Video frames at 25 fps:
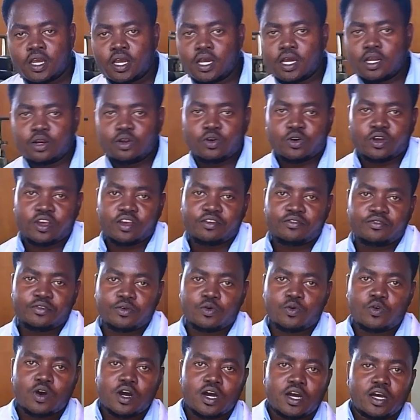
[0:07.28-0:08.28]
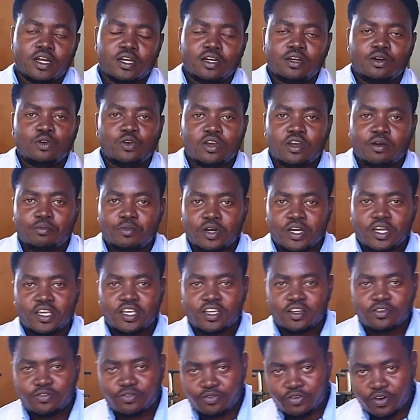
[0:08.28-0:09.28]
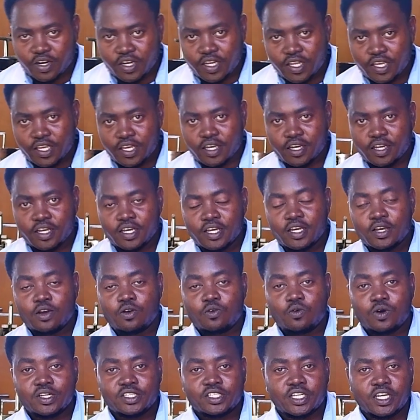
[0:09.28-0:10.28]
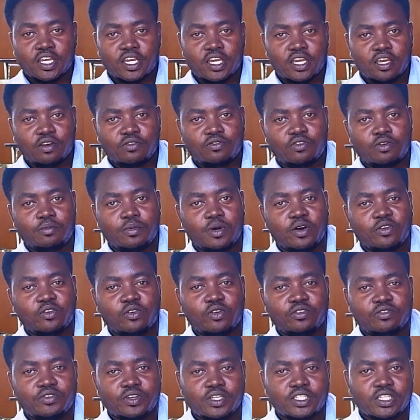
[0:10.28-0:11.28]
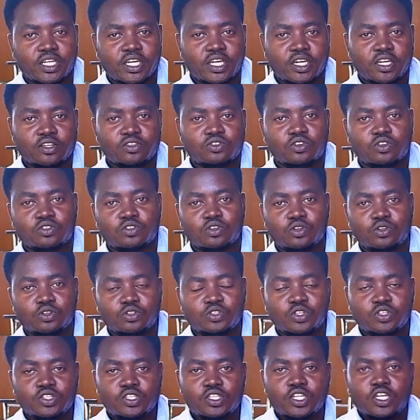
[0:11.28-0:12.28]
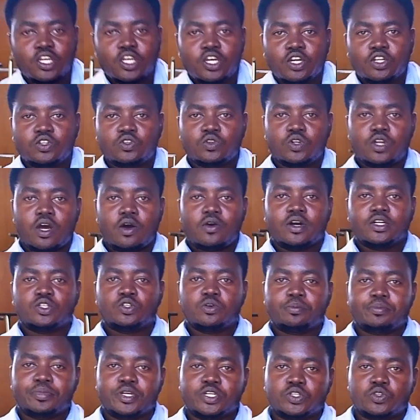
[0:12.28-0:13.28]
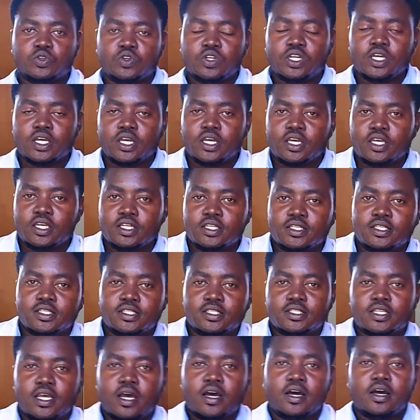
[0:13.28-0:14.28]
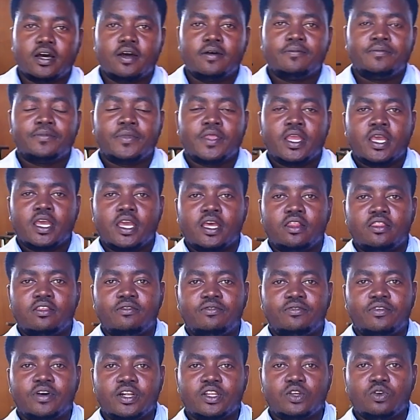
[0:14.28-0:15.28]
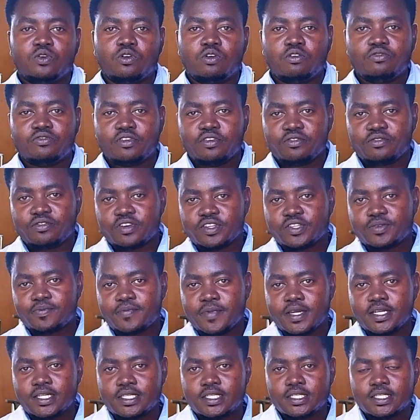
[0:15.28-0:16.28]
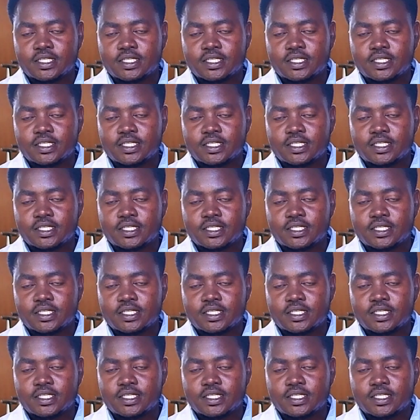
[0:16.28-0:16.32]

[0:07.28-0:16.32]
Hello everyone, Lugemwa Fred here once again from AGRI-VALUE Industrial Solutions. Our topic today is the value of investment,